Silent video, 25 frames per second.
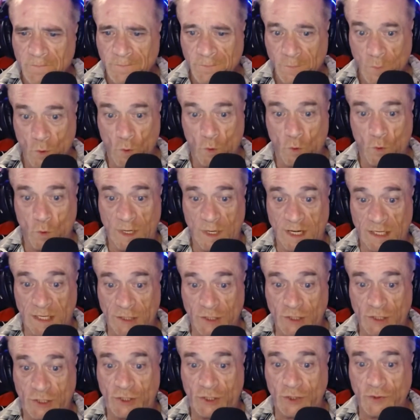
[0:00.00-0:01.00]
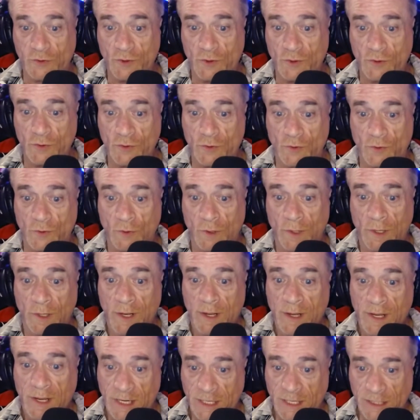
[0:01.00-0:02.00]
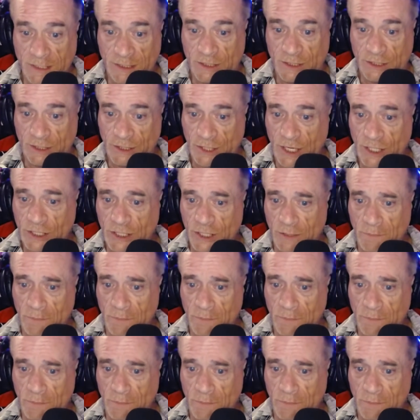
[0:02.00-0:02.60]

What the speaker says: Oh, it is true. He's such